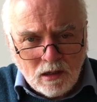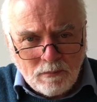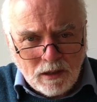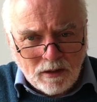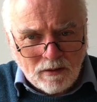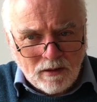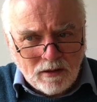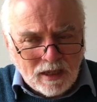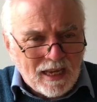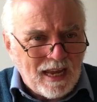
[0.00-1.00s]
But
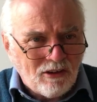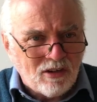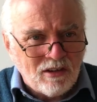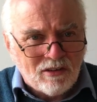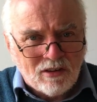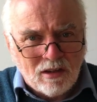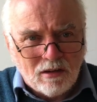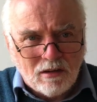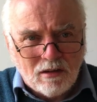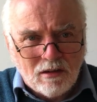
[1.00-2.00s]
the catch is
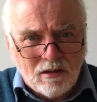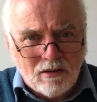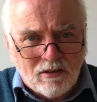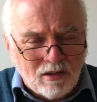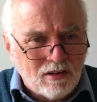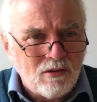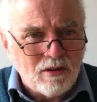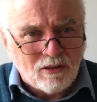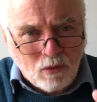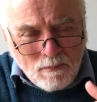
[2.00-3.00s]
that to do
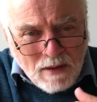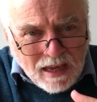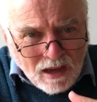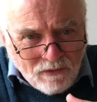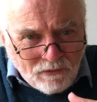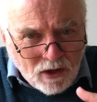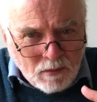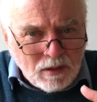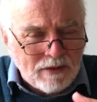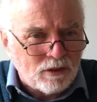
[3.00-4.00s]
this, when making
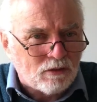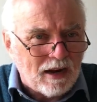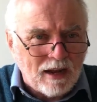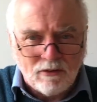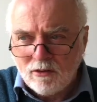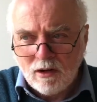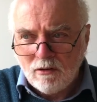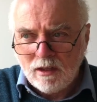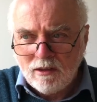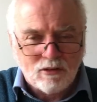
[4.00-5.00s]
firm level ground, you know,
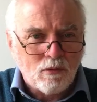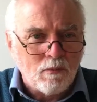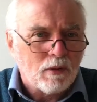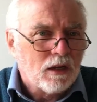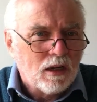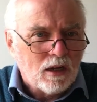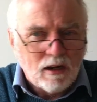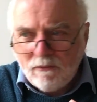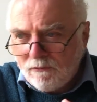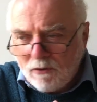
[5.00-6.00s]
in the swamp,
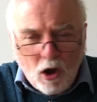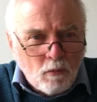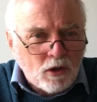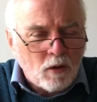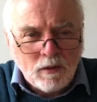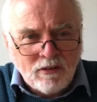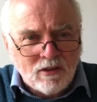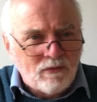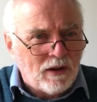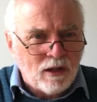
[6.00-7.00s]
hobgoblins
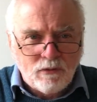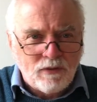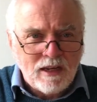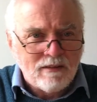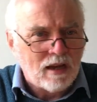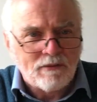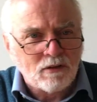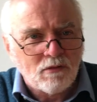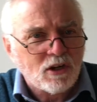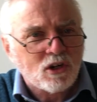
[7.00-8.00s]
and foul fiends having
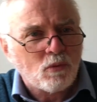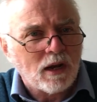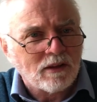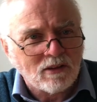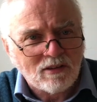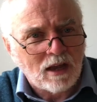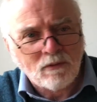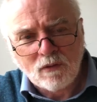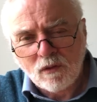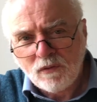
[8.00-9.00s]
rushed away at the sound
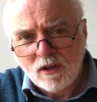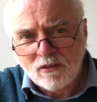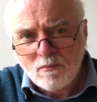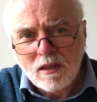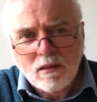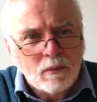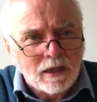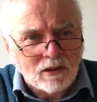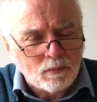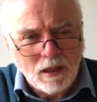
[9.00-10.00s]
of the first myth being
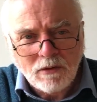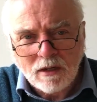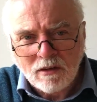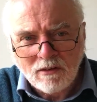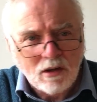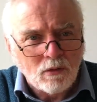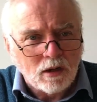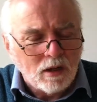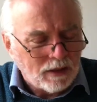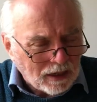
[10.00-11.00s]
exploded and so on,
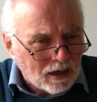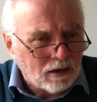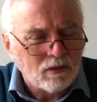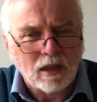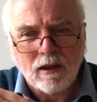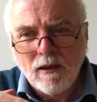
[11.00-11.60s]
that kind of thing.